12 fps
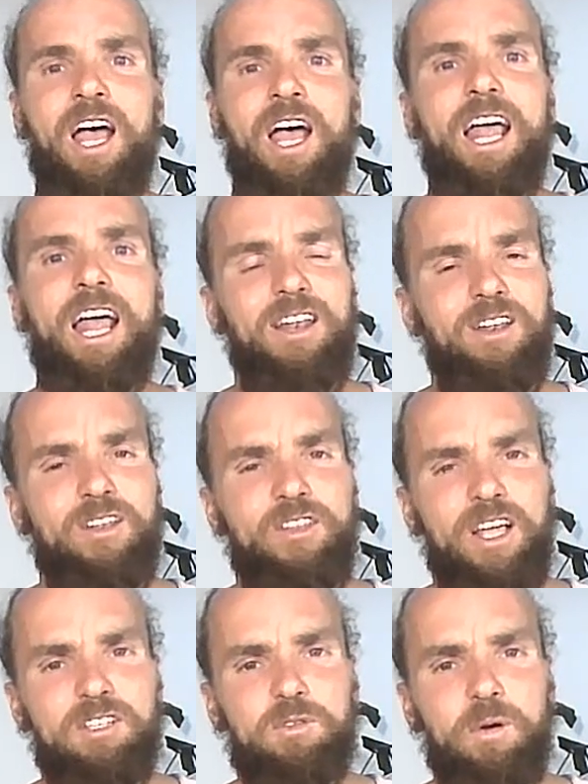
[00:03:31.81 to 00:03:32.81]
And
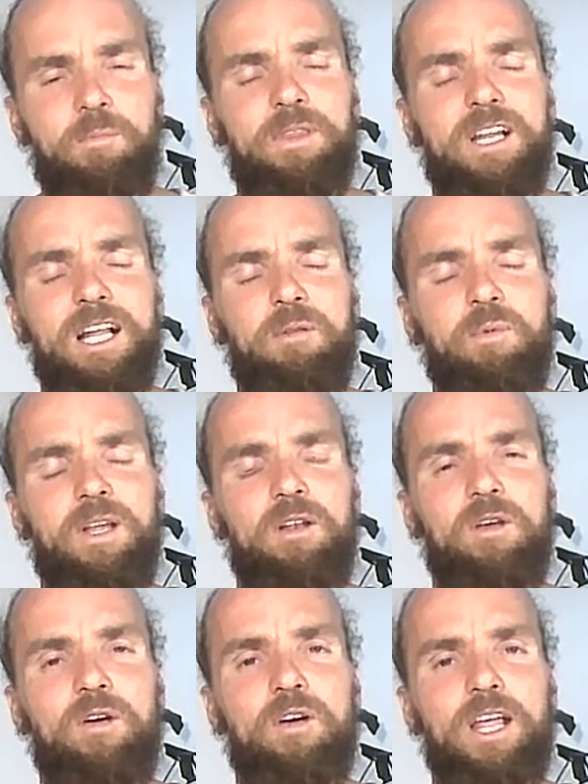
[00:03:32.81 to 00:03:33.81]
that's something that we
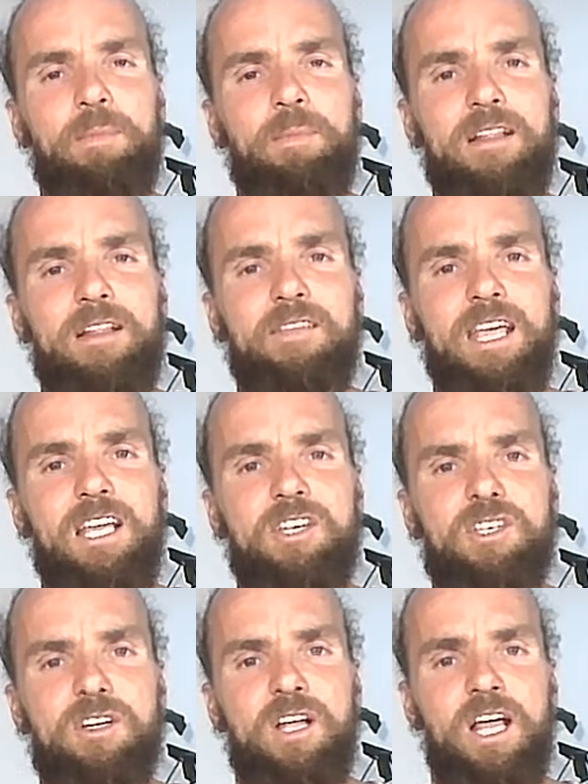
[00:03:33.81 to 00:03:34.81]
learn in
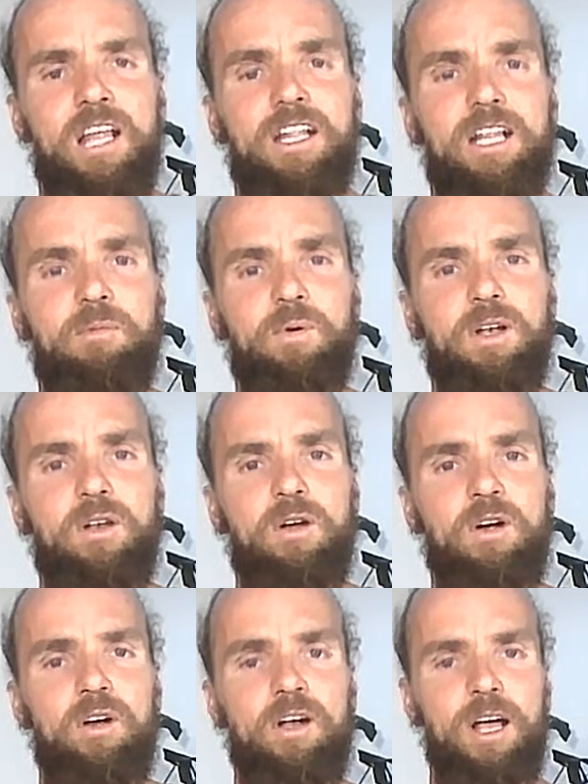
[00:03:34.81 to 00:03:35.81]
meditation, that we
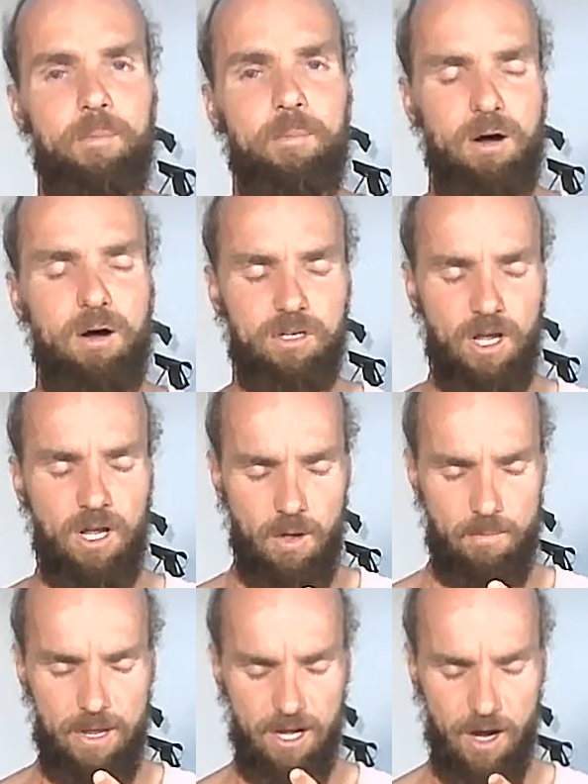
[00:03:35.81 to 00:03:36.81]
learn about
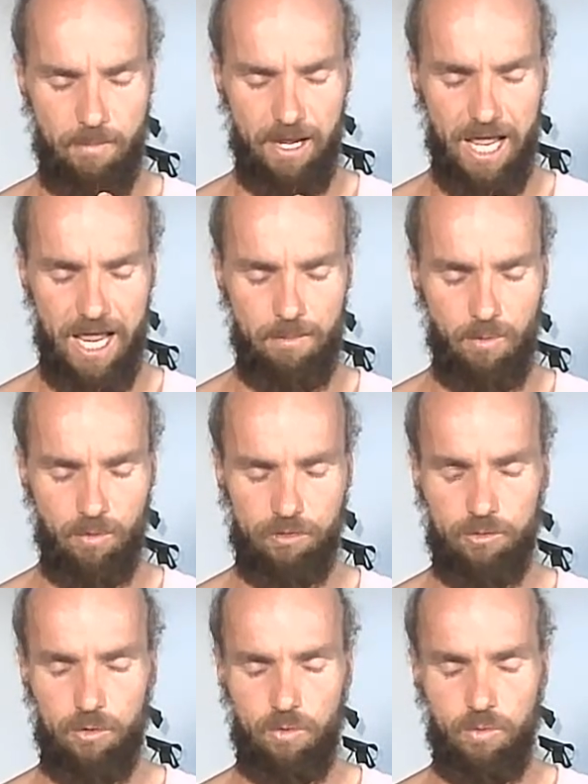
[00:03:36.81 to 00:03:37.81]
becoming able
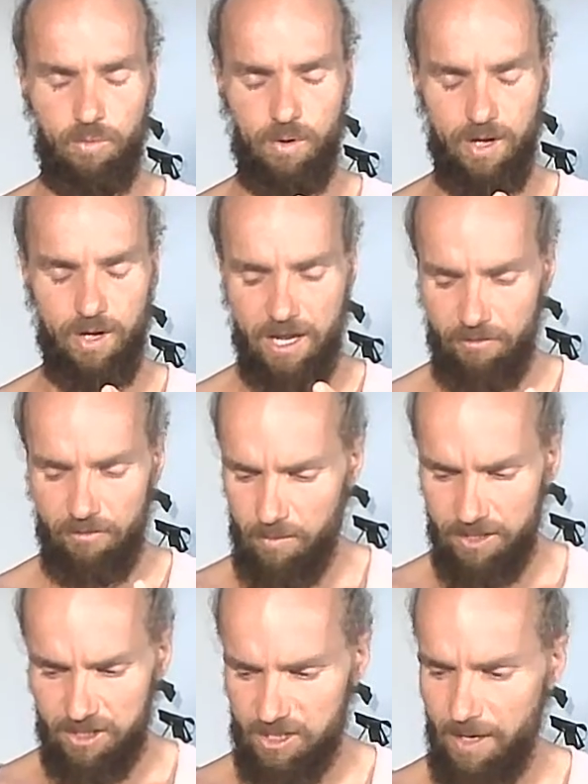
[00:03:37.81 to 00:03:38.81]
to, if we
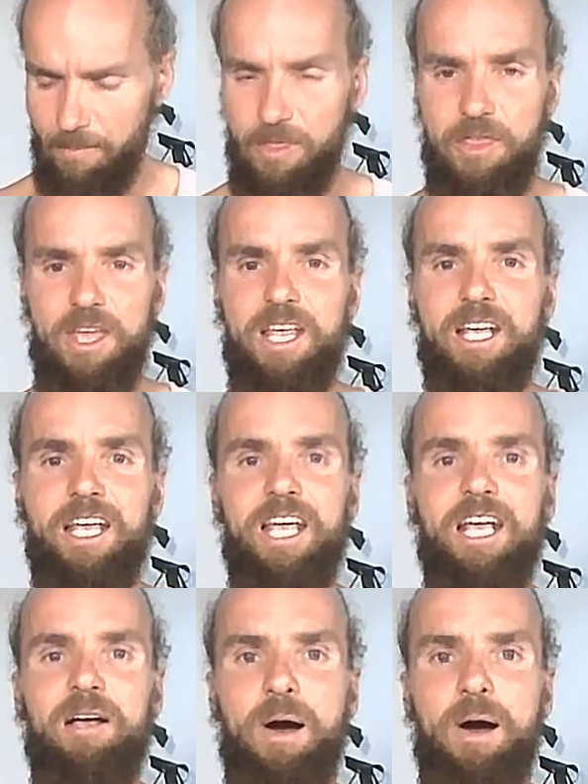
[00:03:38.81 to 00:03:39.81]
stop thinking
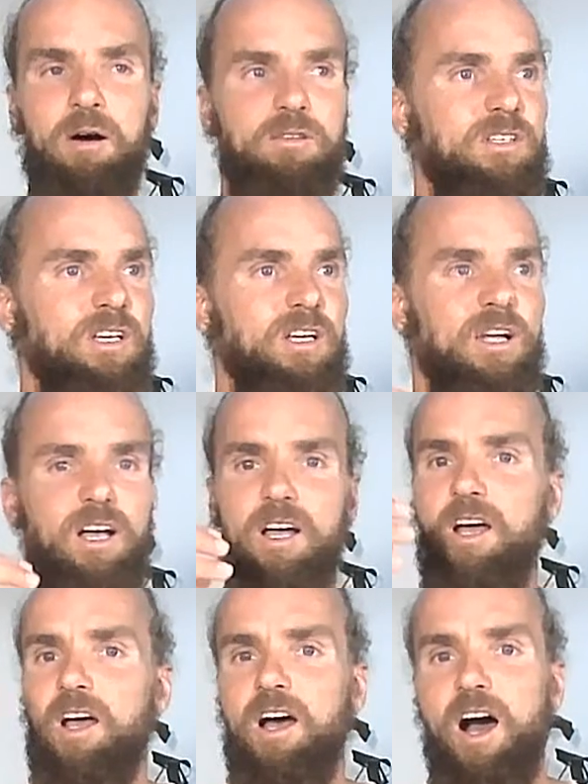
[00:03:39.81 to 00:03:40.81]
about uh,
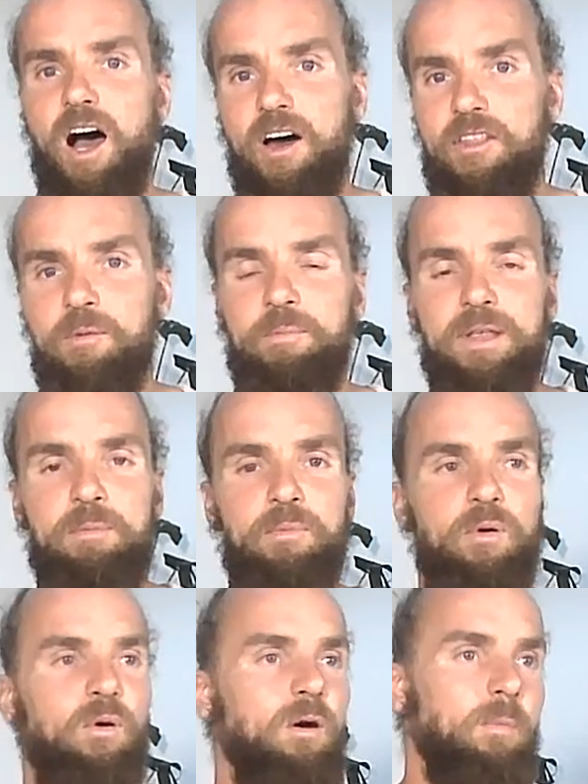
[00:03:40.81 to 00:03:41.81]
other
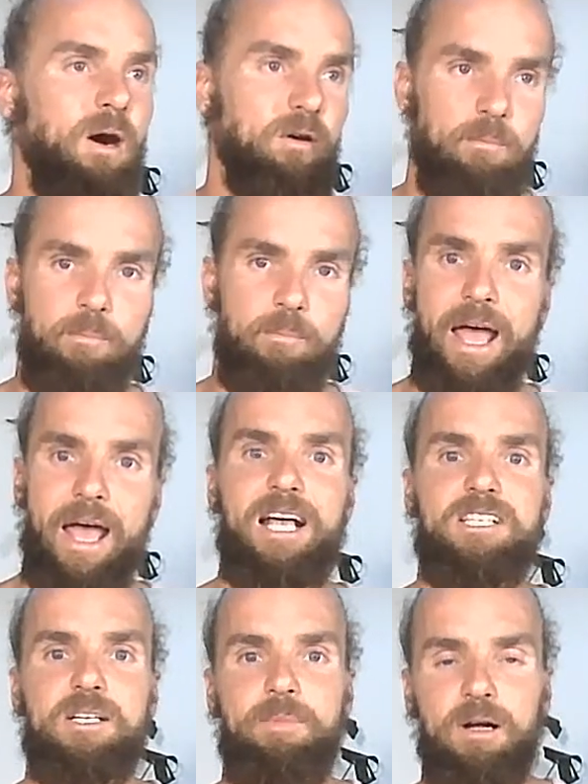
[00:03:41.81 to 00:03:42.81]
people, about our
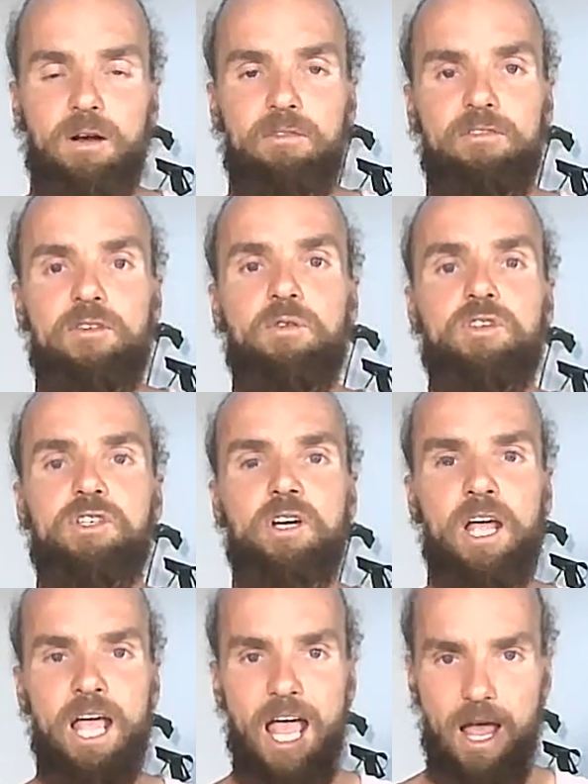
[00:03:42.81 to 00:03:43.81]
past, about our future,
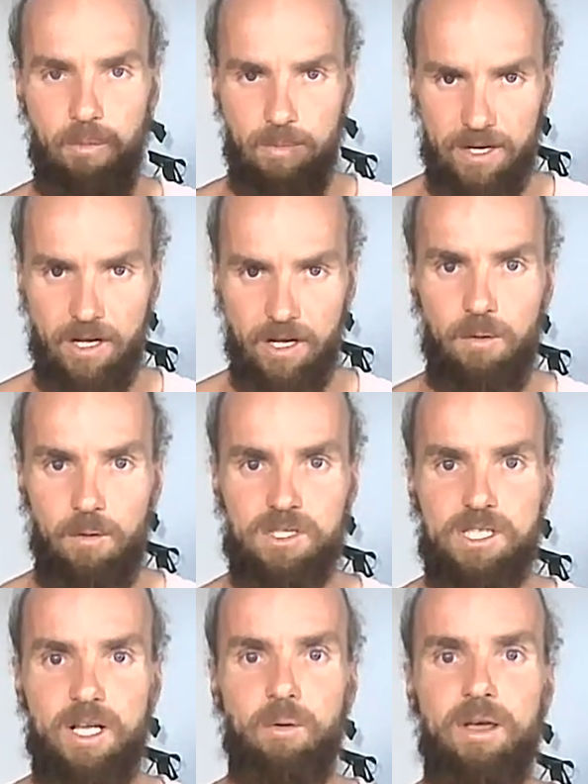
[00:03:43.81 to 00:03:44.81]
and we become
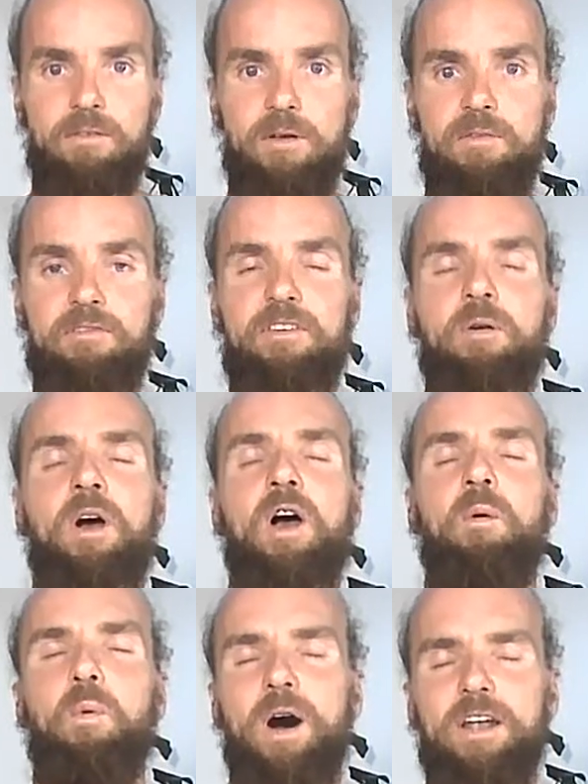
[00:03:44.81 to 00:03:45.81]
still, and we feel,
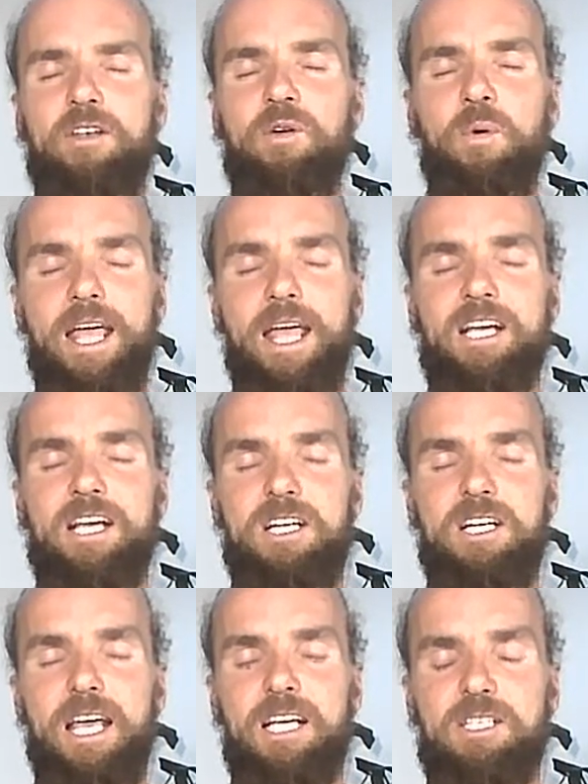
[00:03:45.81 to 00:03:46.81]
what do I
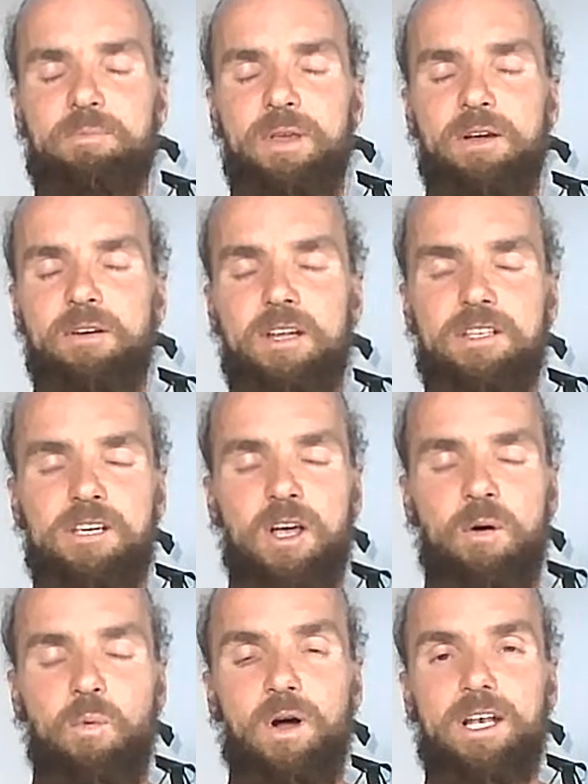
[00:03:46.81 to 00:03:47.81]
actually experience?
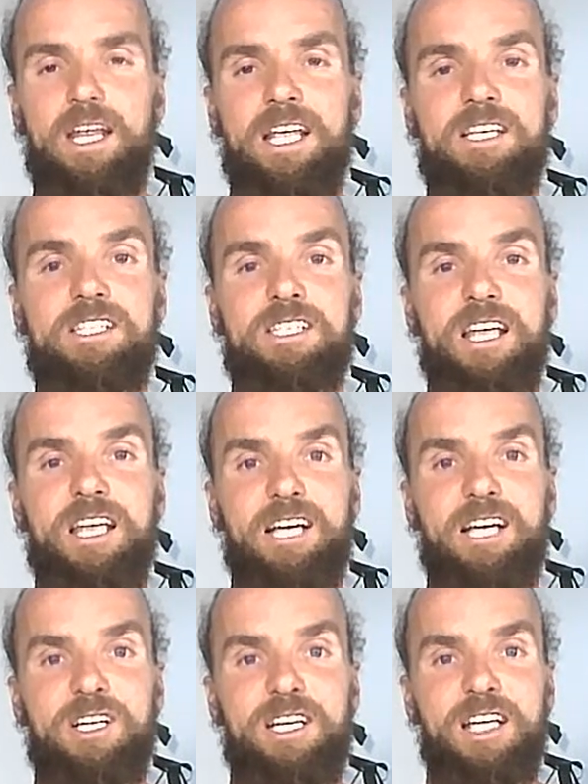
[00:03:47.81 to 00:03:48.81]
What is
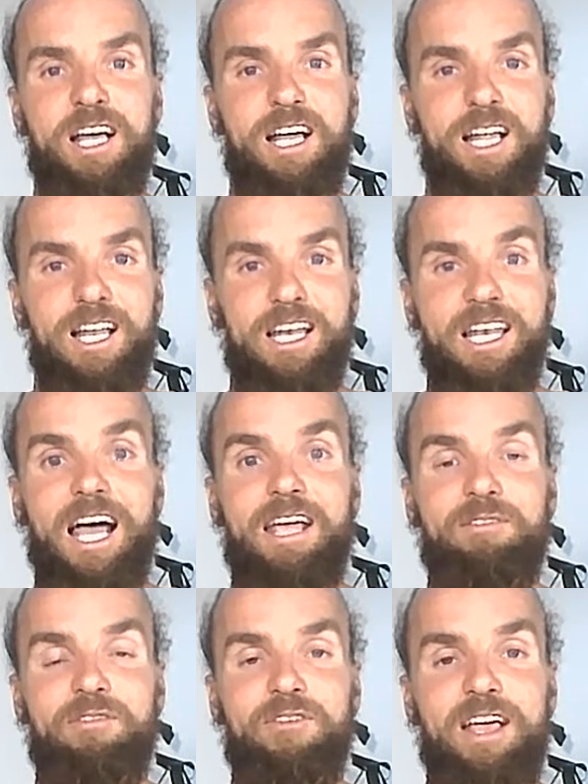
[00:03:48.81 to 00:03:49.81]
actually
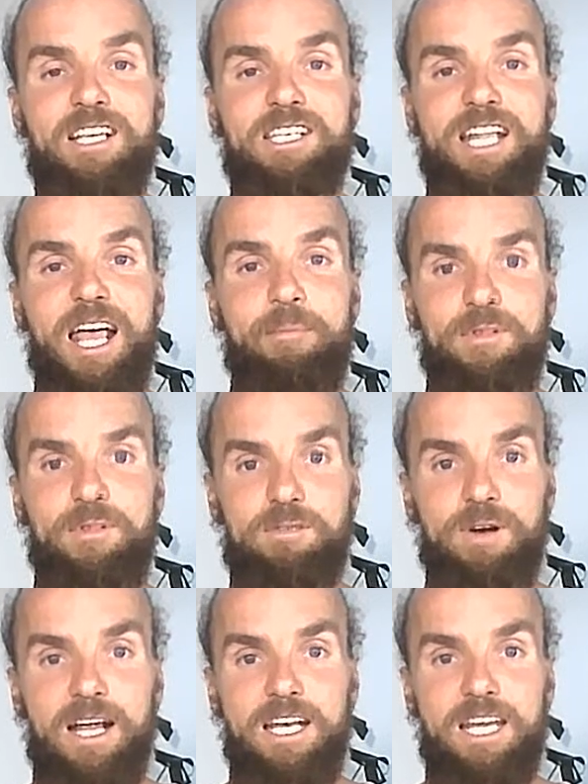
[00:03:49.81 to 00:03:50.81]
life as it happens
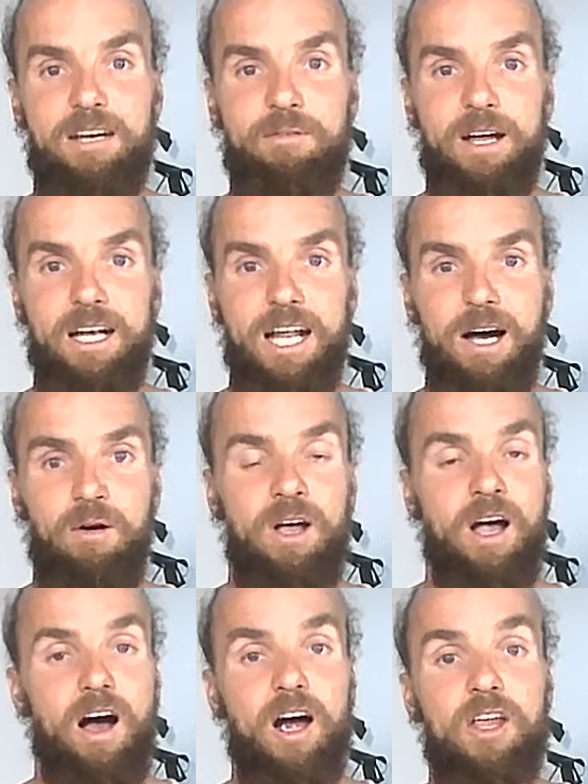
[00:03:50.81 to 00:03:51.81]
right here, right now?
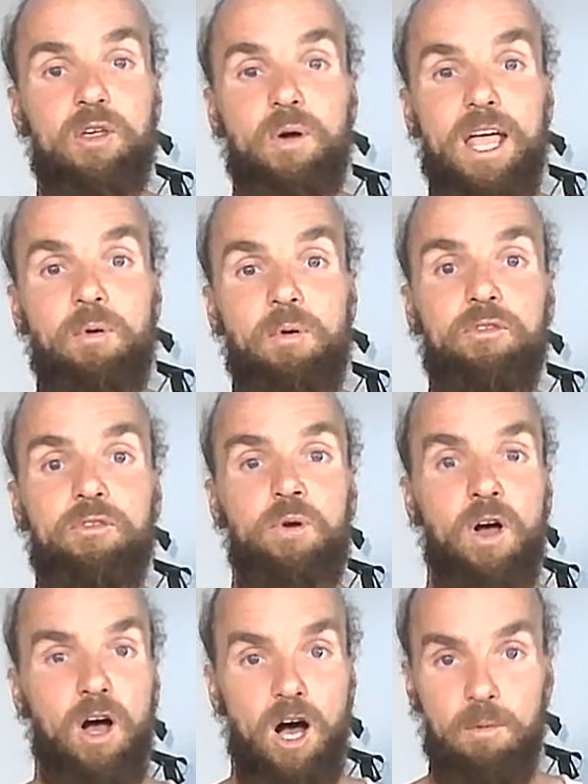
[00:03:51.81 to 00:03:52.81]
Are you able to
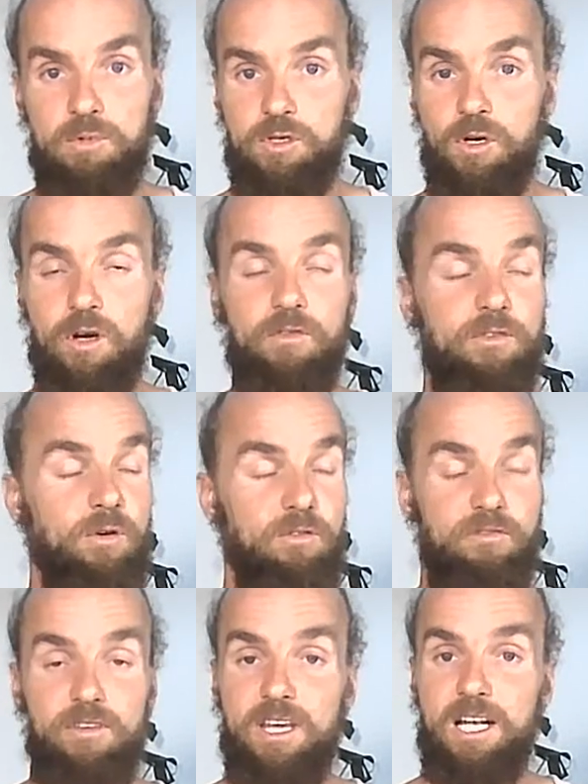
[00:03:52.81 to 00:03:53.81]
observe your
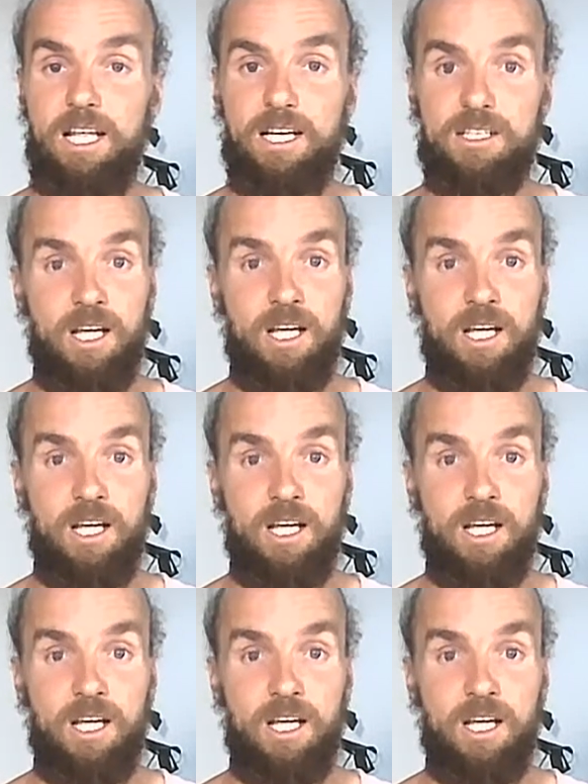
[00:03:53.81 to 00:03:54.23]
feelings?